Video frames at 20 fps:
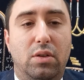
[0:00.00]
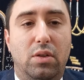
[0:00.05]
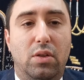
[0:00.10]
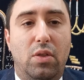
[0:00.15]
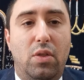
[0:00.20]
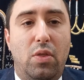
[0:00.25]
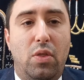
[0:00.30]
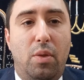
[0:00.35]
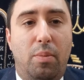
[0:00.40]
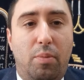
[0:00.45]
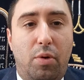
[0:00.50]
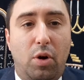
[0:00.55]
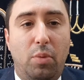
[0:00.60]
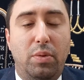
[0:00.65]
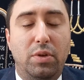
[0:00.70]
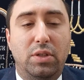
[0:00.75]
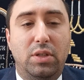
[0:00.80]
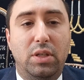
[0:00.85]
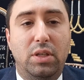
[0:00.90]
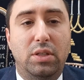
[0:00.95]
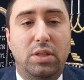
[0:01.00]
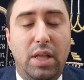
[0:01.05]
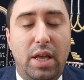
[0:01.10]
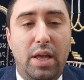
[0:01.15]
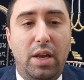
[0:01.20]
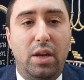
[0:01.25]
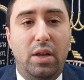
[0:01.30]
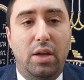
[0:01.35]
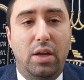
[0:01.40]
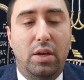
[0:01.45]
the purpose is
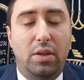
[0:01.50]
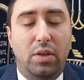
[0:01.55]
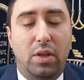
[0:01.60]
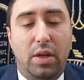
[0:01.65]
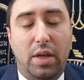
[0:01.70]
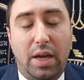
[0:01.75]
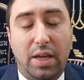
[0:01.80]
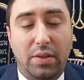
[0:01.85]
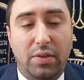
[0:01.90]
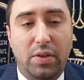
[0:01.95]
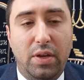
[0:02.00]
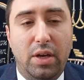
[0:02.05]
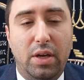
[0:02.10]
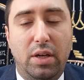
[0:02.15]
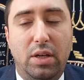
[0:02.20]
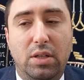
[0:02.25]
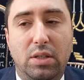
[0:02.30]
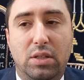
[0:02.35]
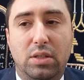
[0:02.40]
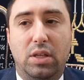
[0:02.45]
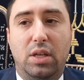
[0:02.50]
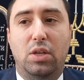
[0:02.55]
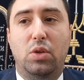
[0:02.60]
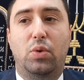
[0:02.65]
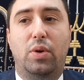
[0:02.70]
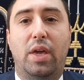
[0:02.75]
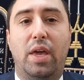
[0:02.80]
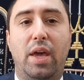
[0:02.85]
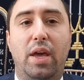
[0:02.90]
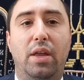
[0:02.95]
that, the idea is that you
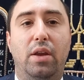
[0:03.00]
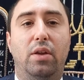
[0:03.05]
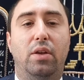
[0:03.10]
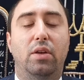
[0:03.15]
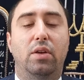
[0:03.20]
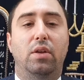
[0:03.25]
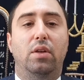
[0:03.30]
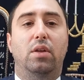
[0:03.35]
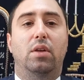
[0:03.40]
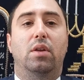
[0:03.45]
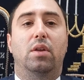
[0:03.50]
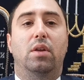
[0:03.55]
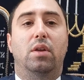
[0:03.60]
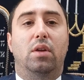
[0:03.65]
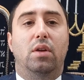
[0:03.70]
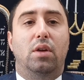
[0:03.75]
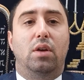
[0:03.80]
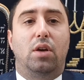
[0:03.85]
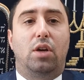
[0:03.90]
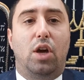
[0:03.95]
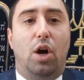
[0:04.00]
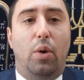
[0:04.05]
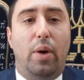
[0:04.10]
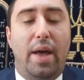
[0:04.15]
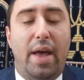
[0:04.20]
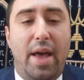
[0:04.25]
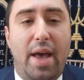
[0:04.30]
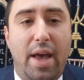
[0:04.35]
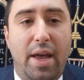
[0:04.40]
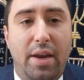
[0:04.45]
can't go
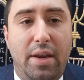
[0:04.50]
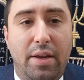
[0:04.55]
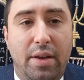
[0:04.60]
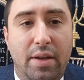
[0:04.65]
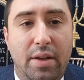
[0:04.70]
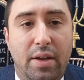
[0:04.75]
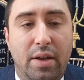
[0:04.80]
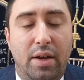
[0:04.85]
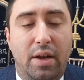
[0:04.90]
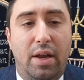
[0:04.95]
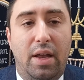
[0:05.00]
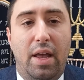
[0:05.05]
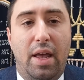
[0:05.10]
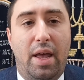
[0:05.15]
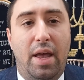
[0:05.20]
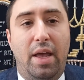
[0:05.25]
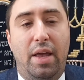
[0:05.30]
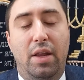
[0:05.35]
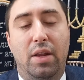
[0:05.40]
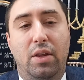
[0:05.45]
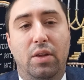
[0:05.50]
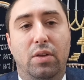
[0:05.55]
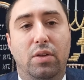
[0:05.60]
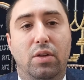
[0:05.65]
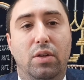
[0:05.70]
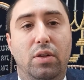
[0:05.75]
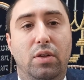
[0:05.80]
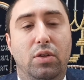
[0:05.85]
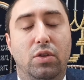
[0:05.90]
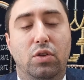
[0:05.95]
ahead and
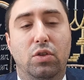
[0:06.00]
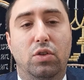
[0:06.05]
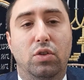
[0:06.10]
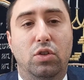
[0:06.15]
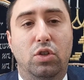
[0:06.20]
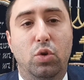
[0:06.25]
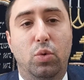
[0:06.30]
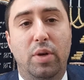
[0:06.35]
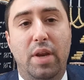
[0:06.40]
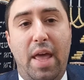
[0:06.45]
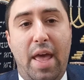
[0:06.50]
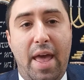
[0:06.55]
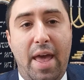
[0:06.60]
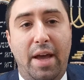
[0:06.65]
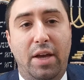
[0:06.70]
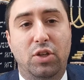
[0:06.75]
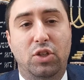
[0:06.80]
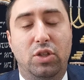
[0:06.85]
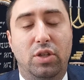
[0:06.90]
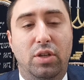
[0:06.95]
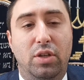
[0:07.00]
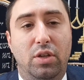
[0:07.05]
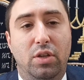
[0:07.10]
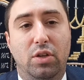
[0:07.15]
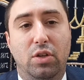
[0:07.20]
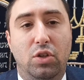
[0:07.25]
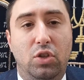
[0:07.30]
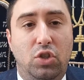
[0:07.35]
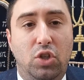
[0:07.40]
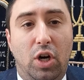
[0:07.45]
do an action
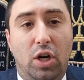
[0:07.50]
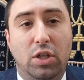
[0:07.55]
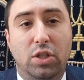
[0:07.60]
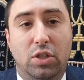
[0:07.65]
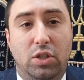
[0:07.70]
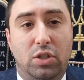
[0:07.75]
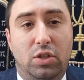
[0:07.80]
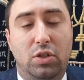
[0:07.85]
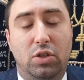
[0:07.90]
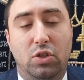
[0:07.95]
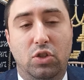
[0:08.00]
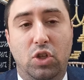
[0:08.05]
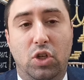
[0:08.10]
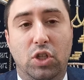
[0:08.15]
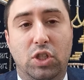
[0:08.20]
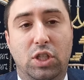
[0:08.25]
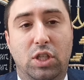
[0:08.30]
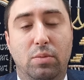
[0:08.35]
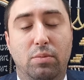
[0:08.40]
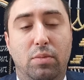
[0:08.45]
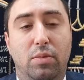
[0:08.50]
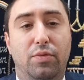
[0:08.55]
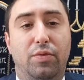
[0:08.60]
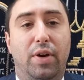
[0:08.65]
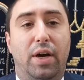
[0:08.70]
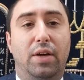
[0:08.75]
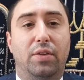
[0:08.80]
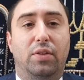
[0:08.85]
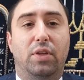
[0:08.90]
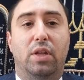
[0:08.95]
just in
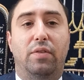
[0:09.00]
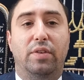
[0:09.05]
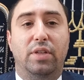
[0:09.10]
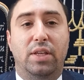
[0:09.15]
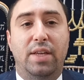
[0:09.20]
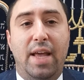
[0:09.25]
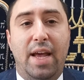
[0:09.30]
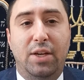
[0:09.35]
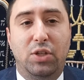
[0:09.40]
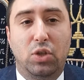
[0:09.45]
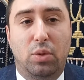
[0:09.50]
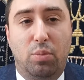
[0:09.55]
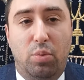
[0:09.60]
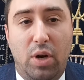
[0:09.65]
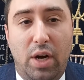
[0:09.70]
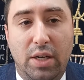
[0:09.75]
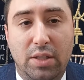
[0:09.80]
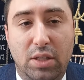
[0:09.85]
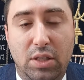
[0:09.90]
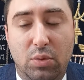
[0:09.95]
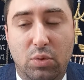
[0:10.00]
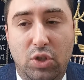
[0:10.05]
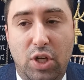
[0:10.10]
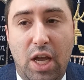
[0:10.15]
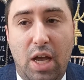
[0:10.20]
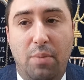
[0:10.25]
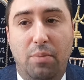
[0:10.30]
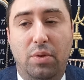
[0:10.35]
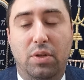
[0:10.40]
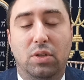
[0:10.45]
mevatel. If it's a natural process which
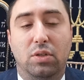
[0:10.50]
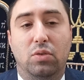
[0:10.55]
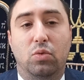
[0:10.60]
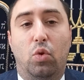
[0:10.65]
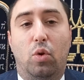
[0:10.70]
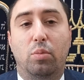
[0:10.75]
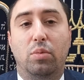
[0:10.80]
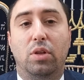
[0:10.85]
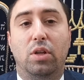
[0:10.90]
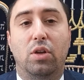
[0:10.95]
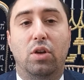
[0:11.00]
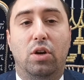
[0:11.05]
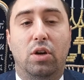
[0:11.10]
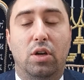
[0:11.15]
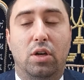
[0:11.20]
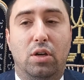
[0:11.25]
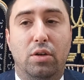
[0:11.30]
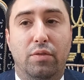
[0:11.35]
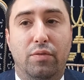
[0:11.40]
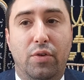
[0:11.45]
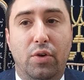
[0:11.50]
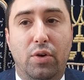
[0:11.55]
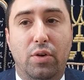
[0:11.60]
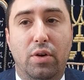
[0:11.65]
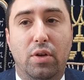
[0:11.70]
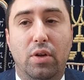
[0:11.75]
happens, normally you're going to convert